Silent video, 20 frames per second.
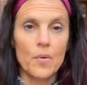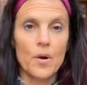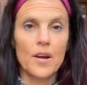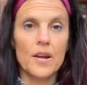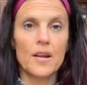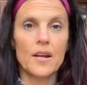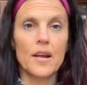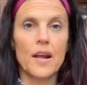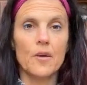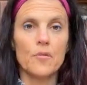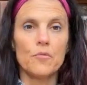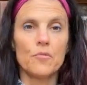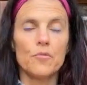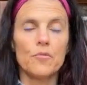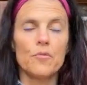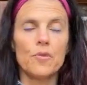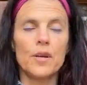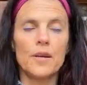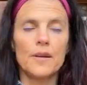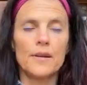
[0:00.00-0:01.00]
So I want you to get
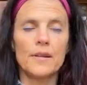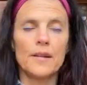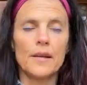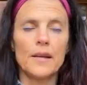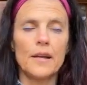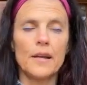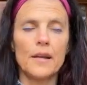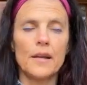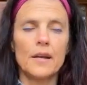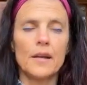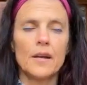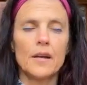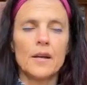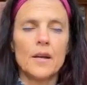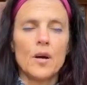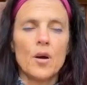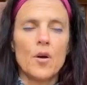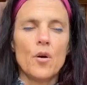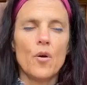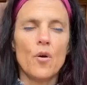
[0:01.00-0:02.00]
really
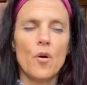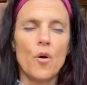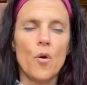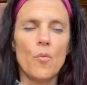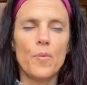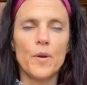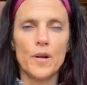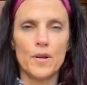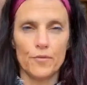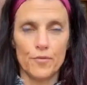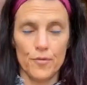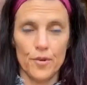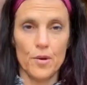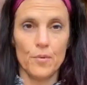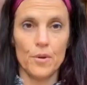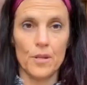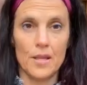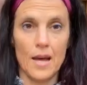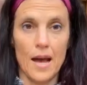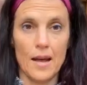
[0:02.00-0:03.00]
open and
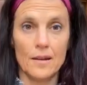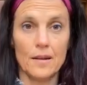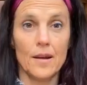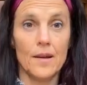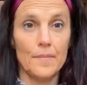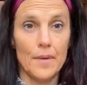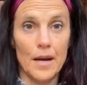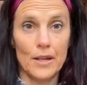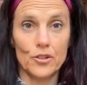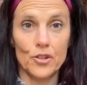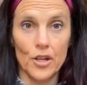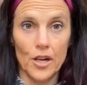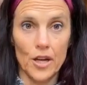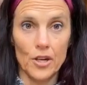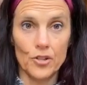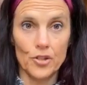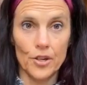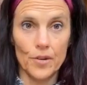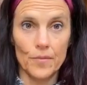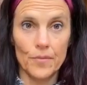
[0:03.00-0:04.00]
free with that
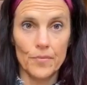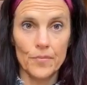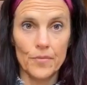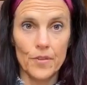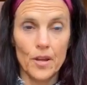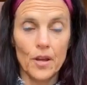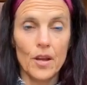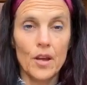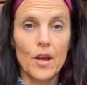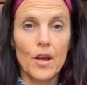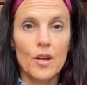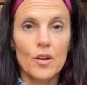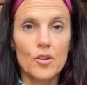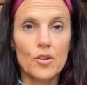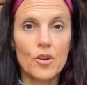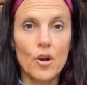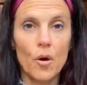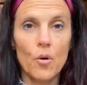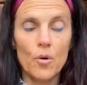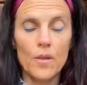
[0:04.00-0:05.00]
imagination.
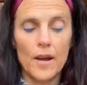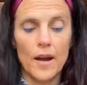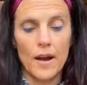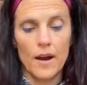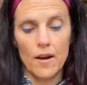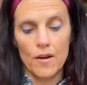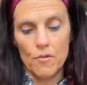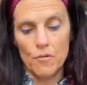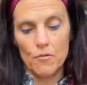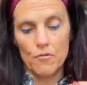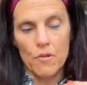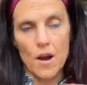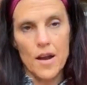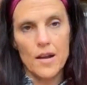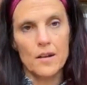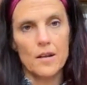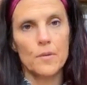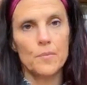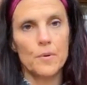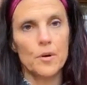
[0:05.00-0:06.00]
Go there,
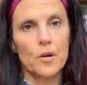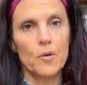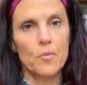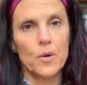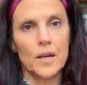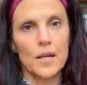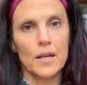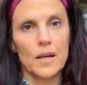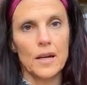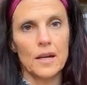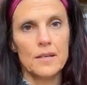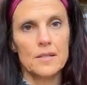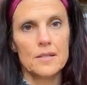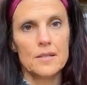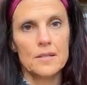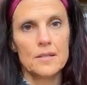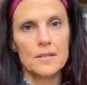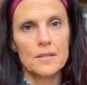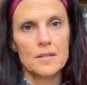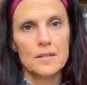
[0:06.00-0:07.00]
write in a book what it
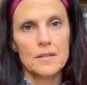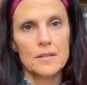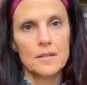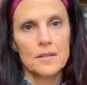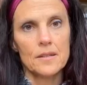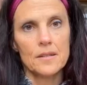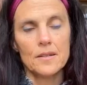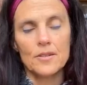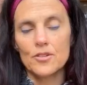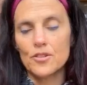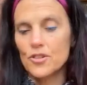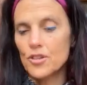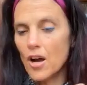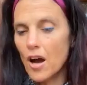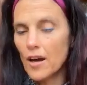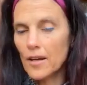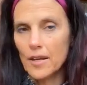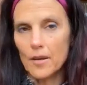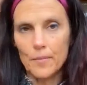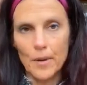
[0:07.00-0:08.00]
is,
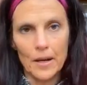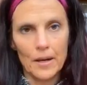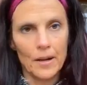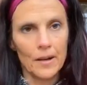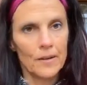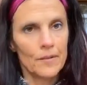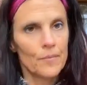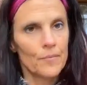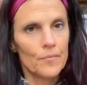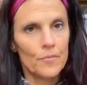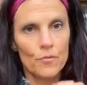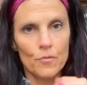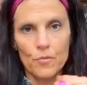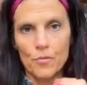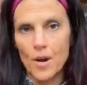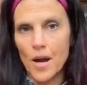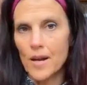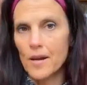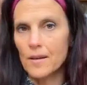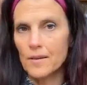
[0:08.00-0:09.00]
document it,
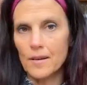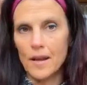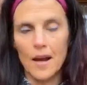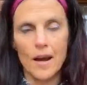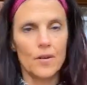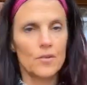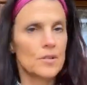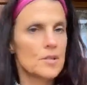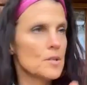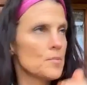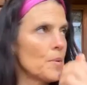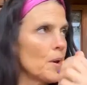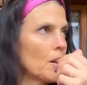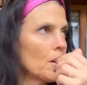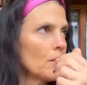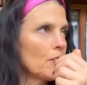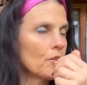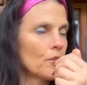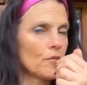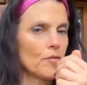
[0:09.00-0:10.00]
write it down,
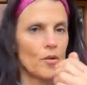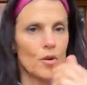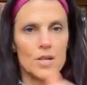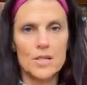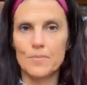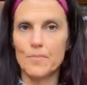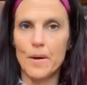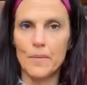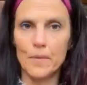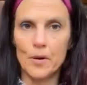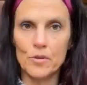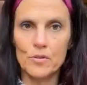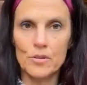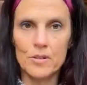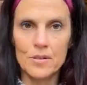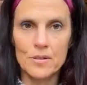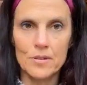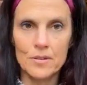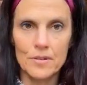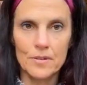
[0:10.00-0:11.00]
speak it in your voice
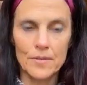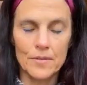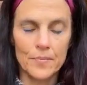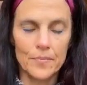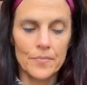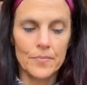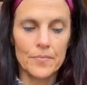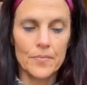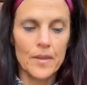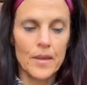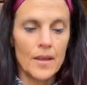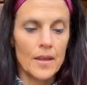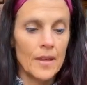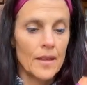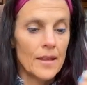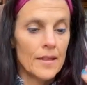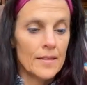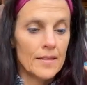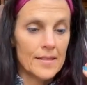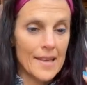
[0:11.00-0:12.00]
memos.
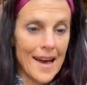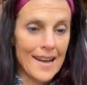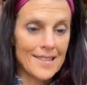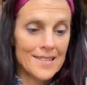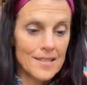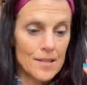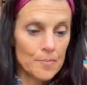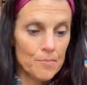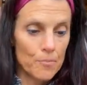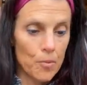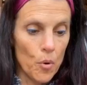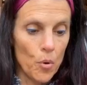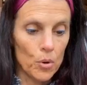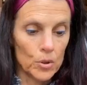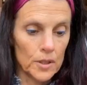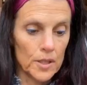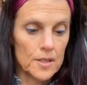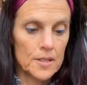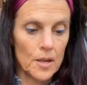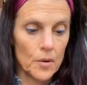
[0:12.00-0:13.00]
That's the
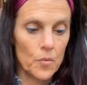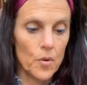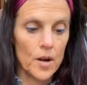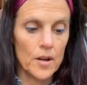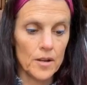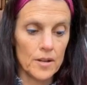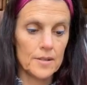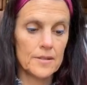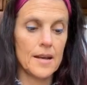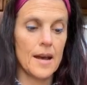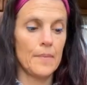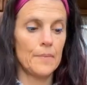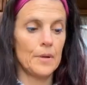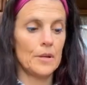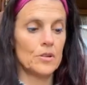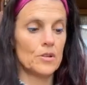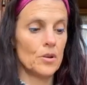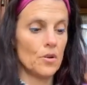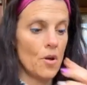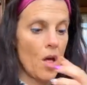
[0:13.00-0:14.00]
boldness I want you to
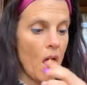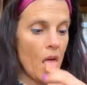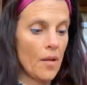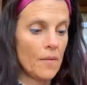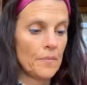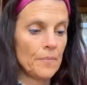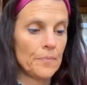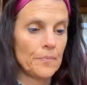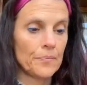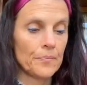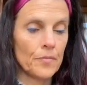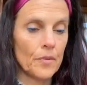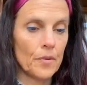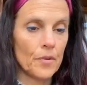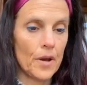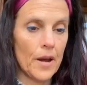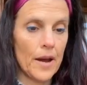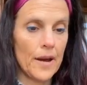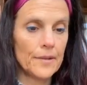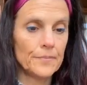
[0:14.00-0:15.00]
tap into.
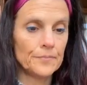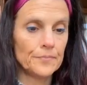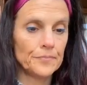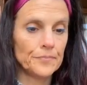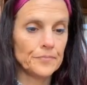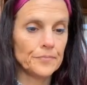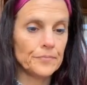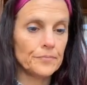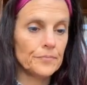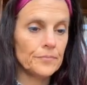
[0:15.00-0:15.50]
Okay?